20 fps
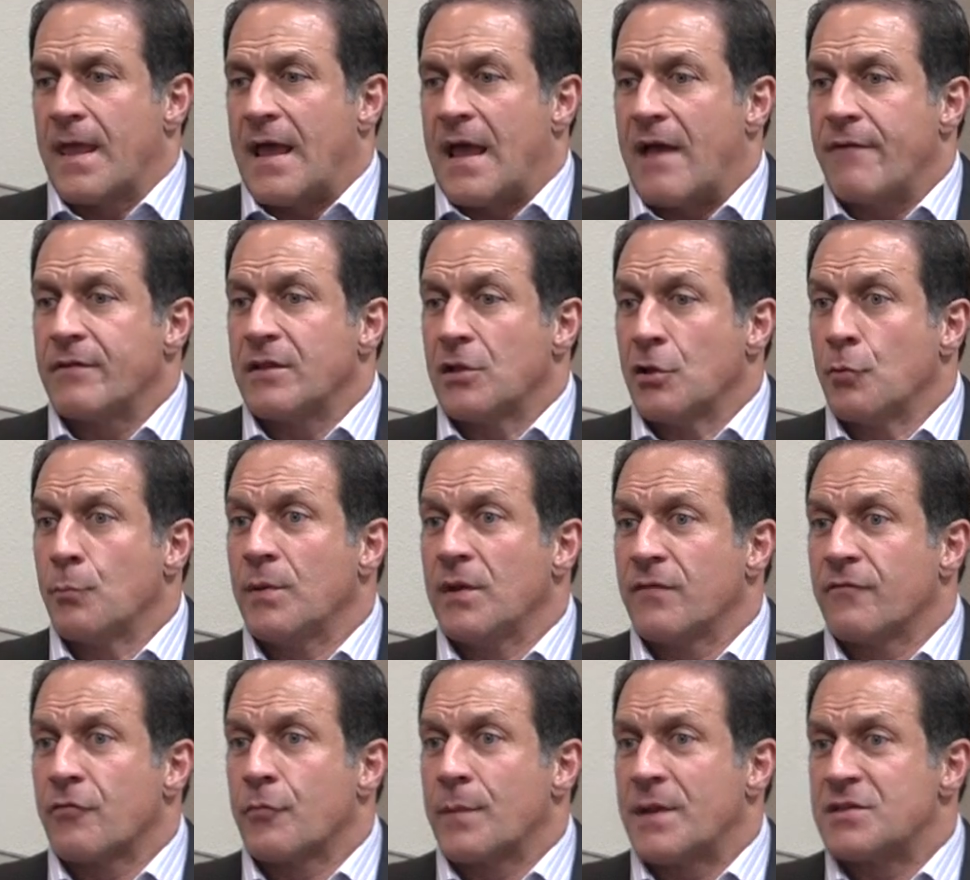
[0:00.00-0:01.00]
having a little bit
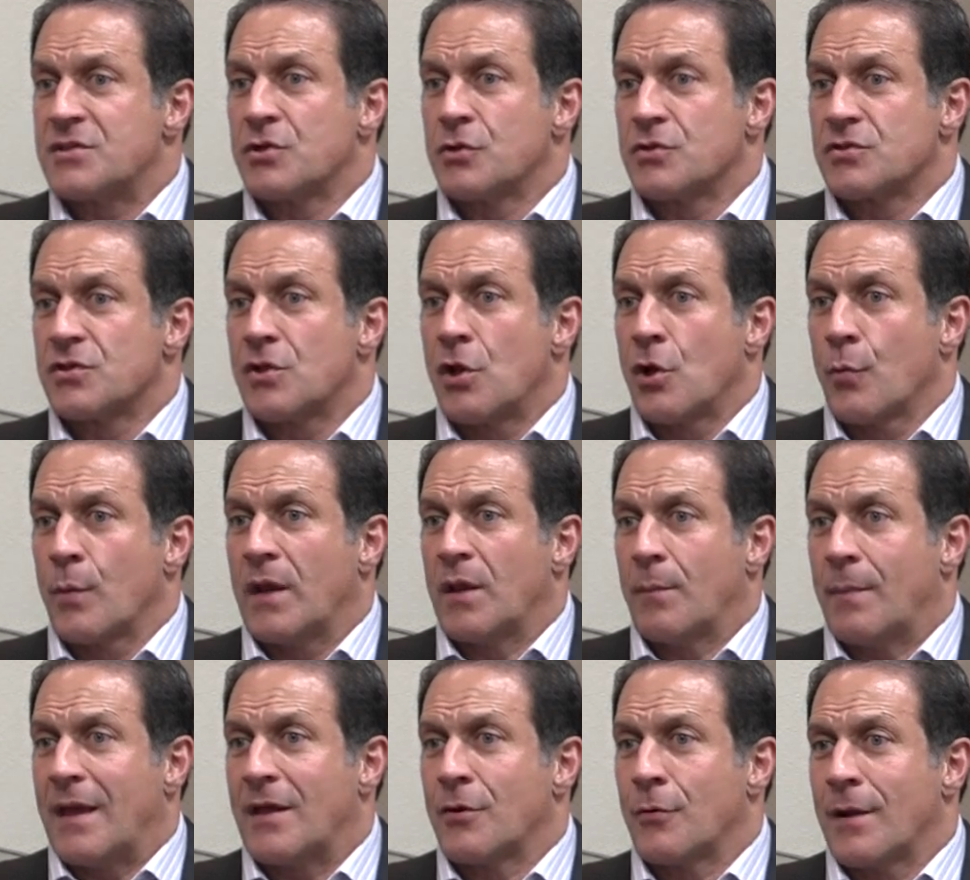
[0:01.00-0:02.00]
of information goes a long way in a bad